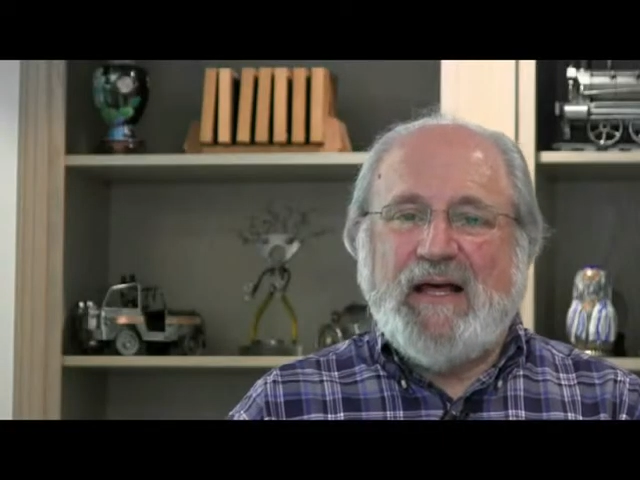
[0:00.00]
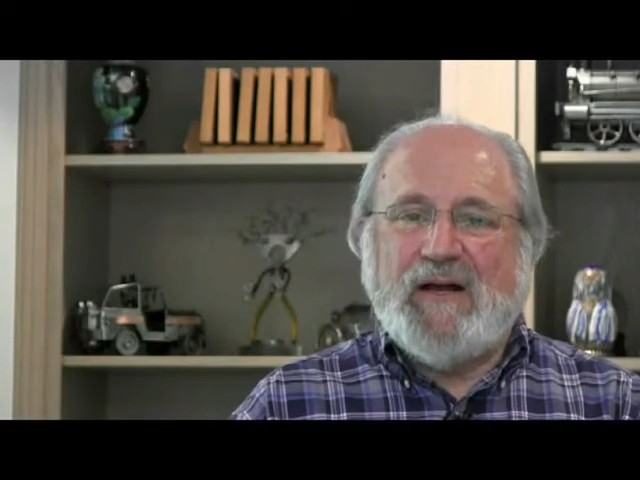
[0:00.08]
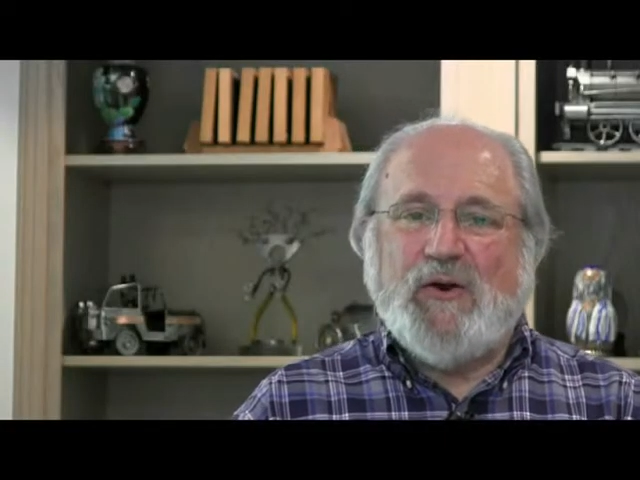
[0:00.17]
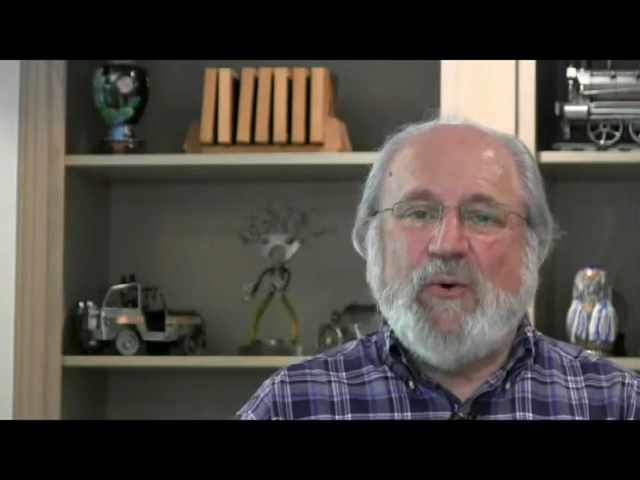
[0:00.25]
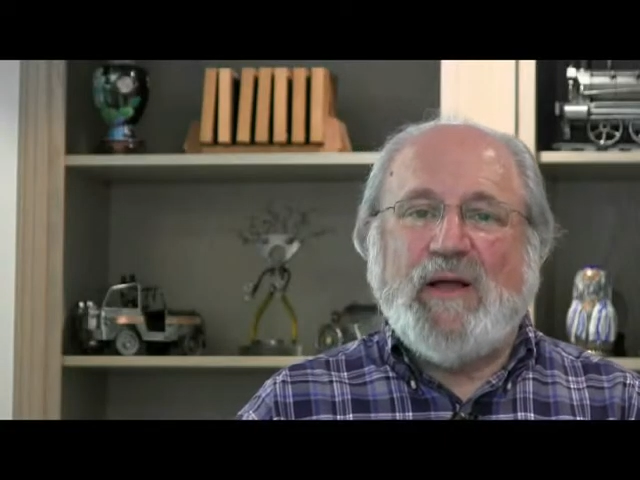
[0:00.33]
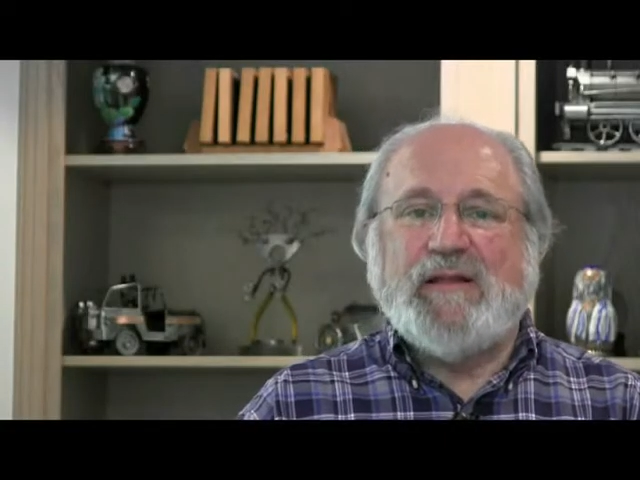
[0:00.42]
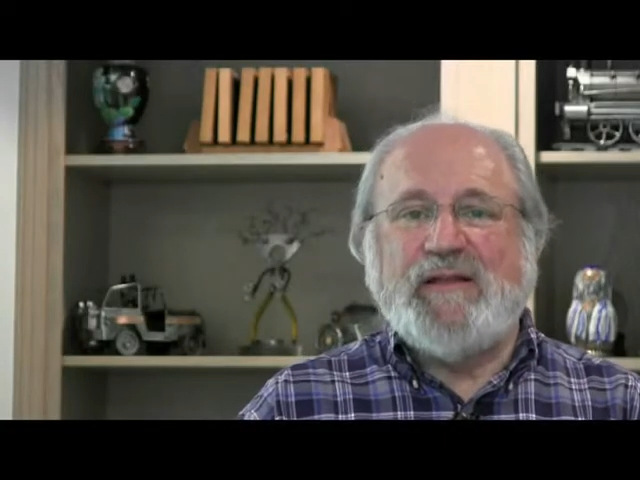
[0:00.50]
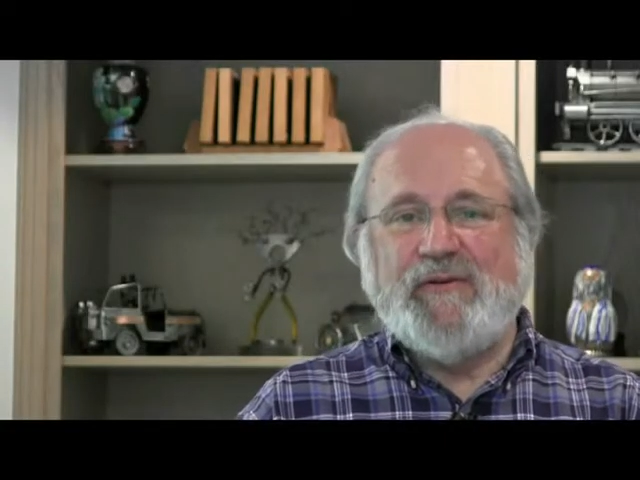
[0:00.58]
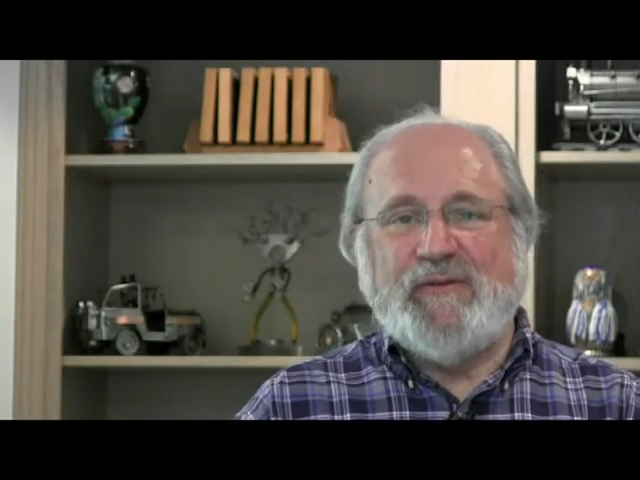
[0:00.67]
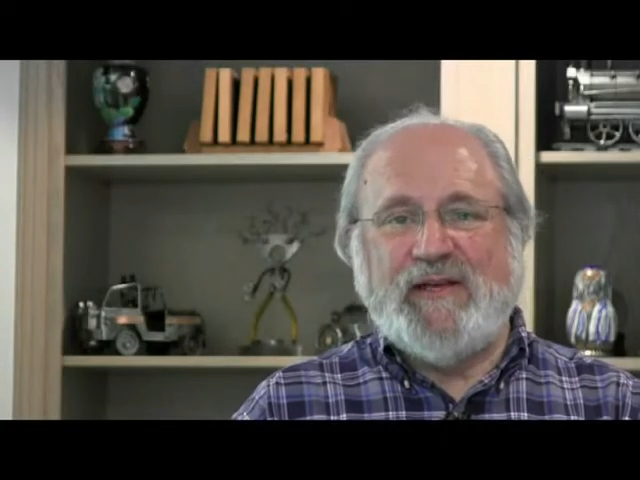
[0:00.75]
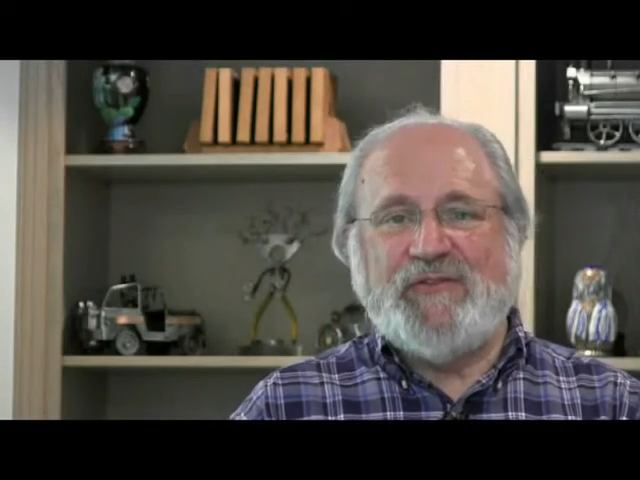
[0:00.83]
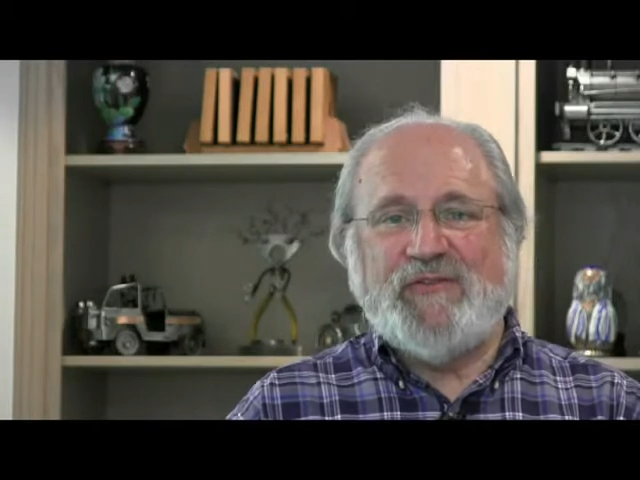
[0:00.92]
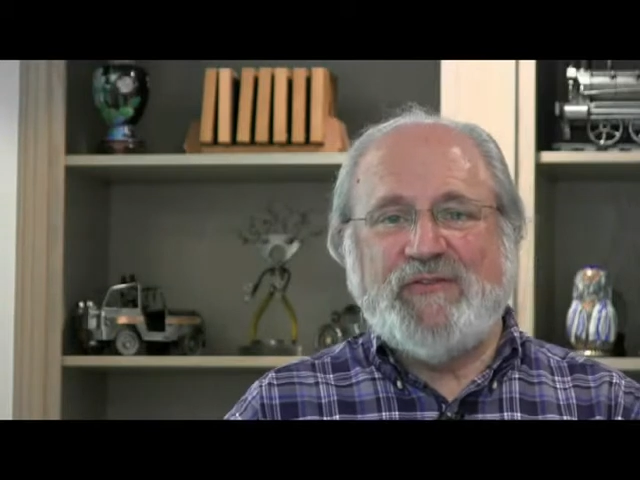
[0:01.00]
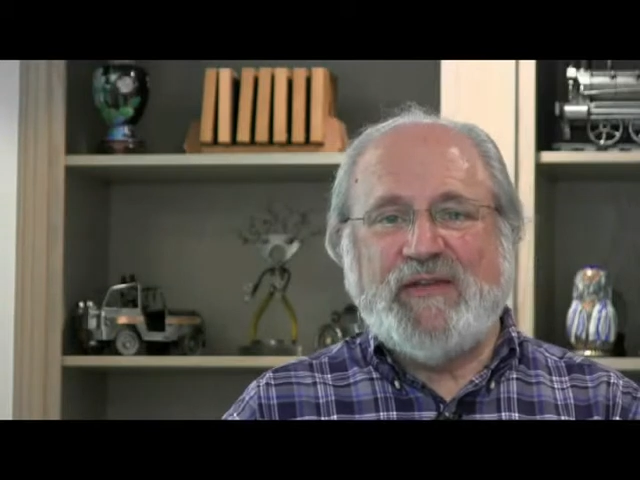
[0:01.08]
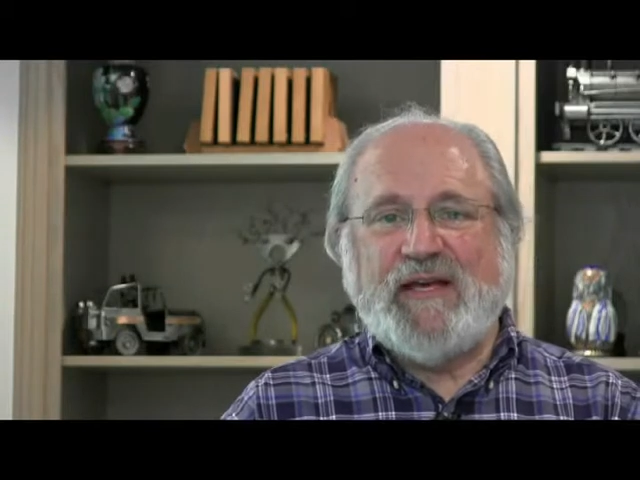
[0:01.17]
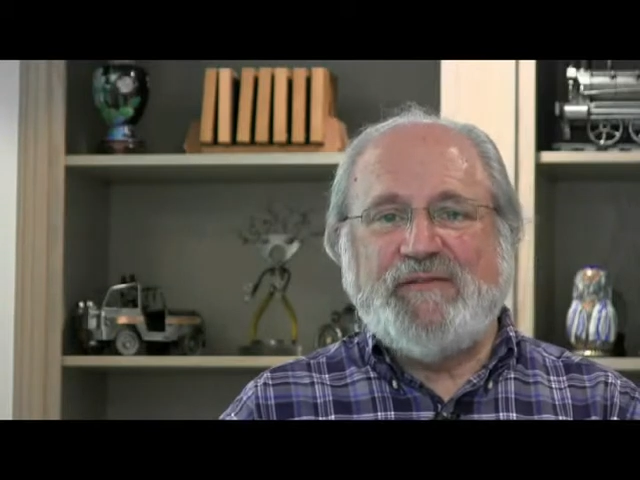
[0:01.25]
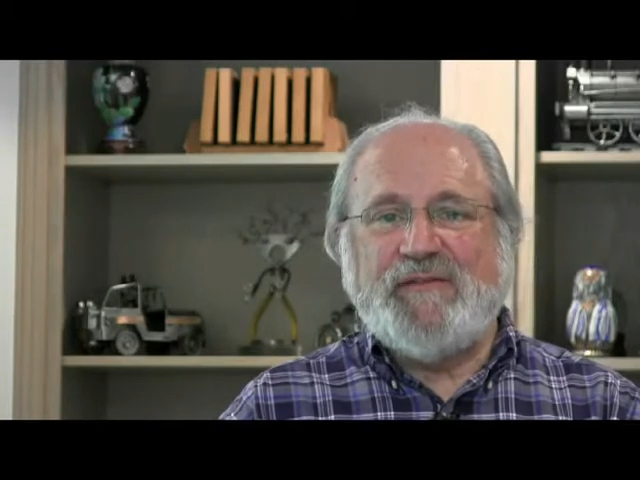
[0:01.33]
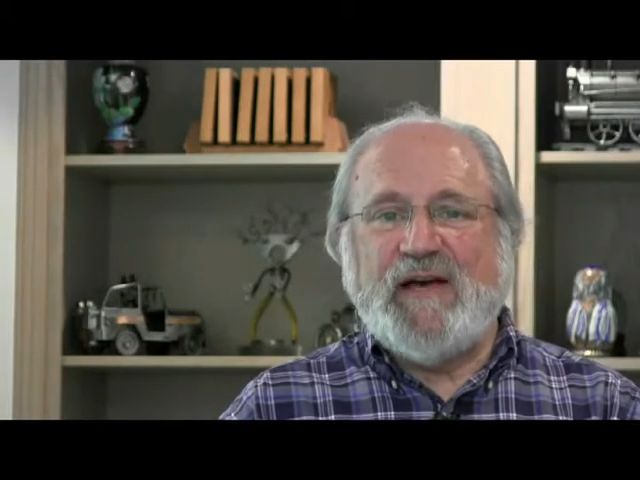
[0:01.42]
Quality risks.
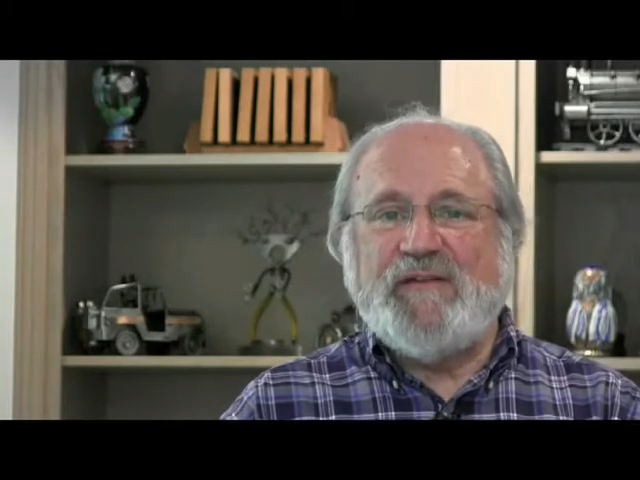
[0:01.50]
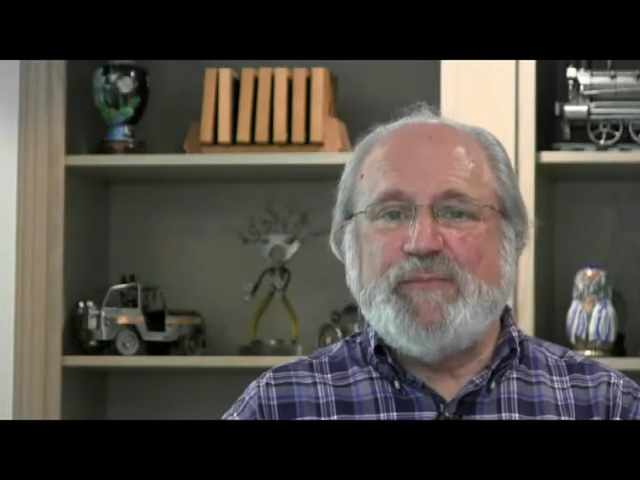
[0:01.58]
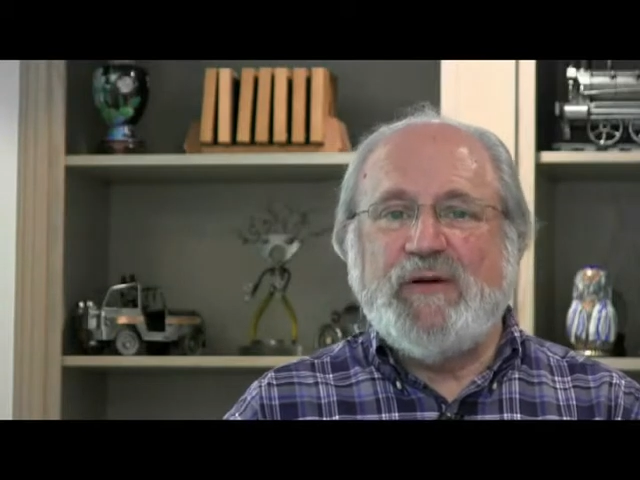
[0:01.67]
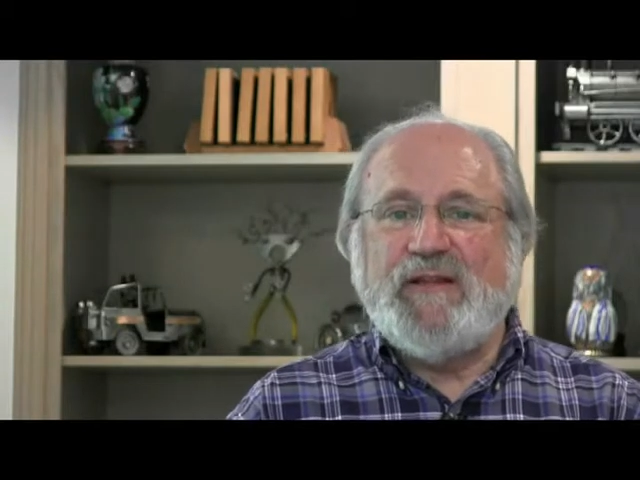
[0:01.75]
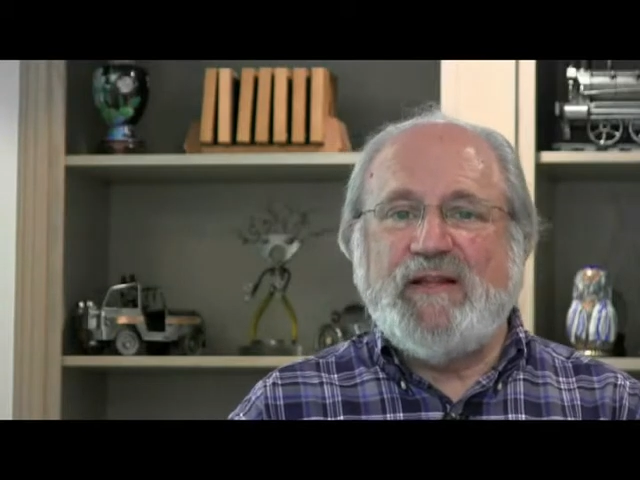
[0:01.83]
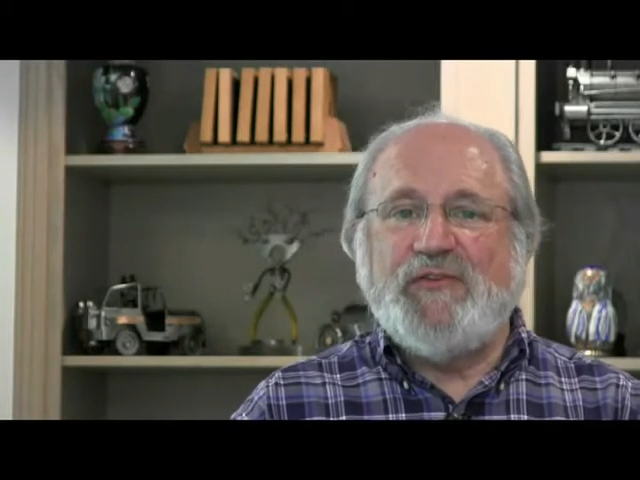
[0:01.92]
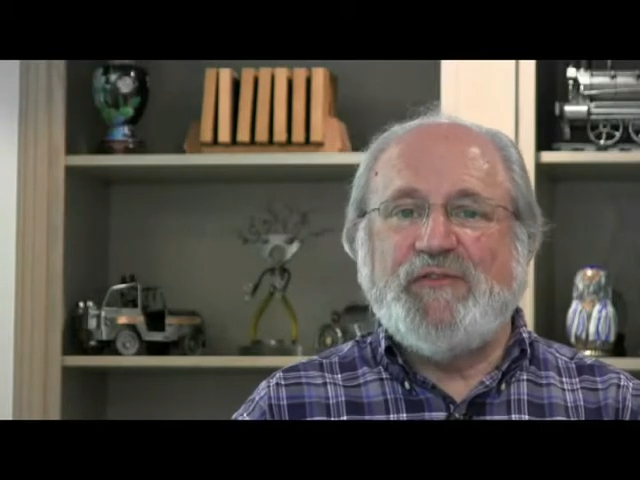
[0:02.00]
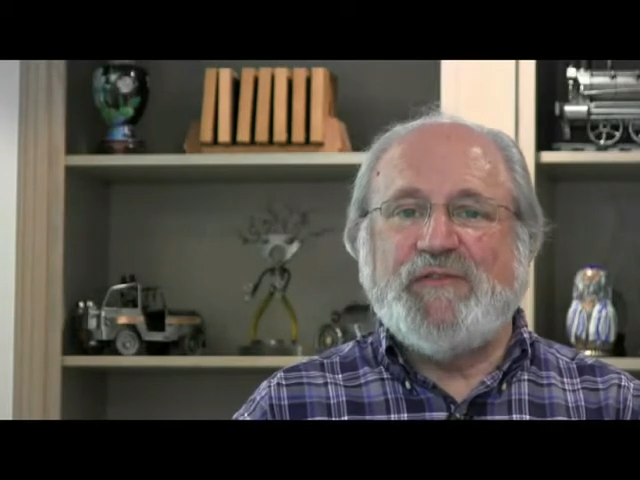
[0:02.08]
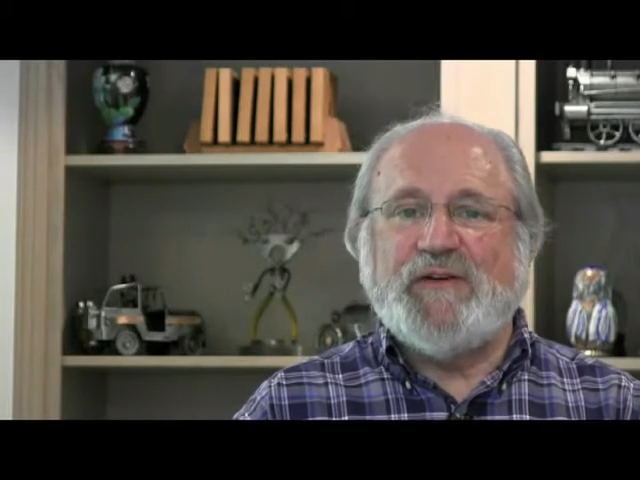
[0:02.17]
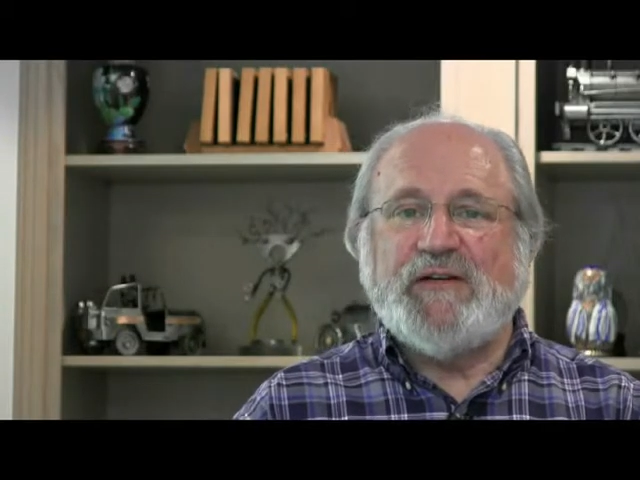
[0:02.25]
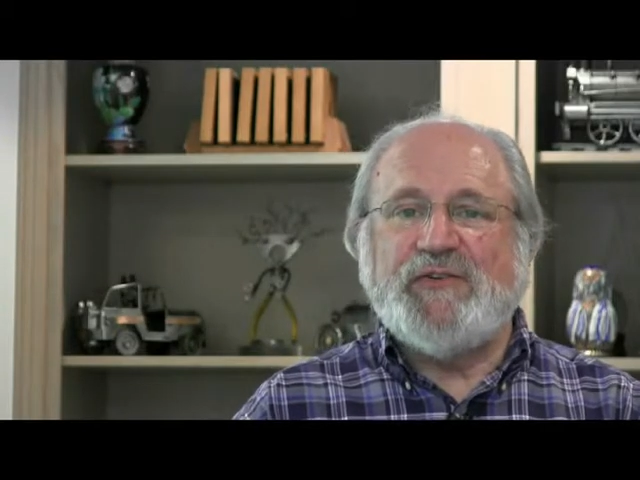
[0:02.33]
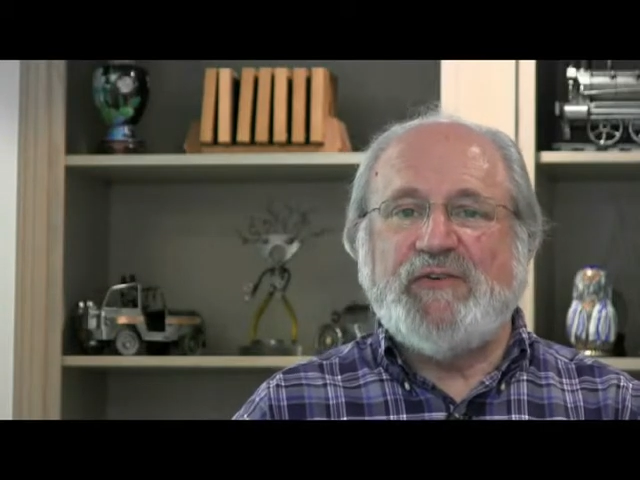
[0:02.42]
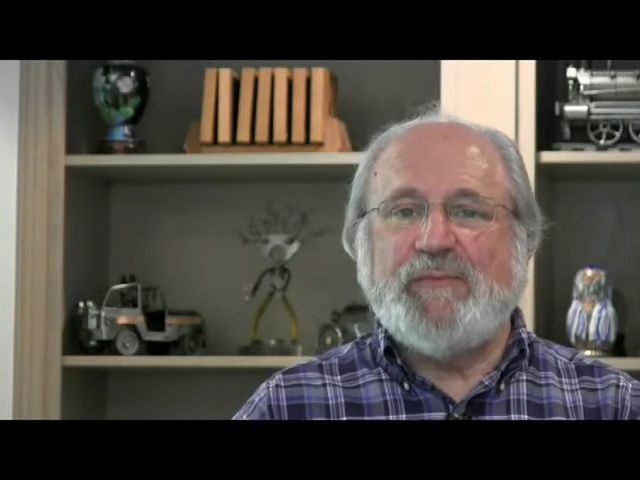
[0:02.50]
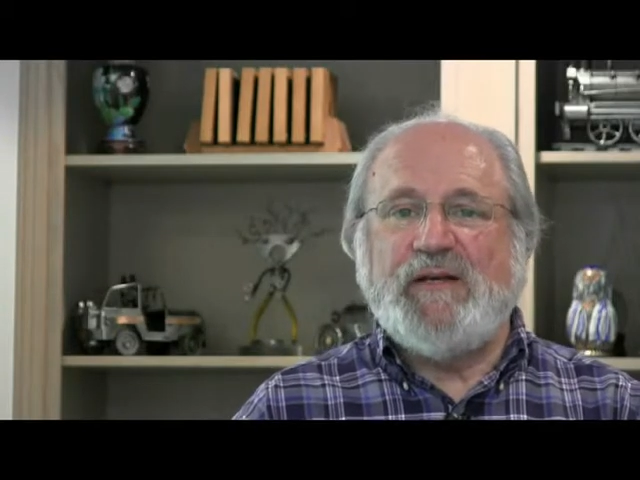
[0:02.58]
I've put this first